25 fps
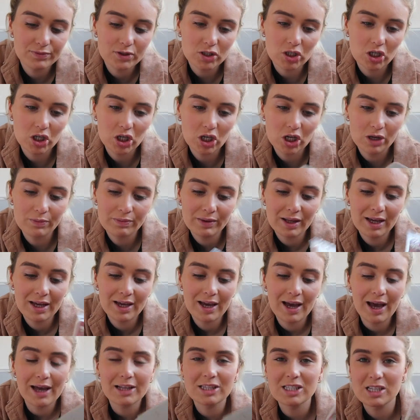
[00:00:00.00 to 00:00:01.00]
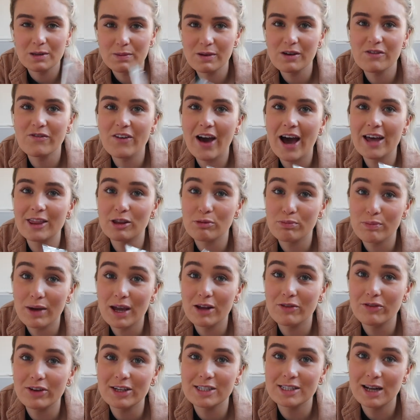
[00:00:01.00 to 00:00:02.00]
So to be fair, the
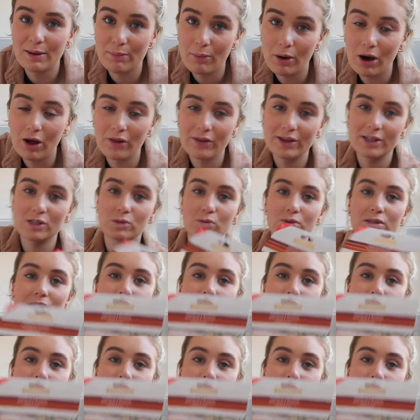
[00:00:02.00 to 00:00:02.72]
main reason I bought this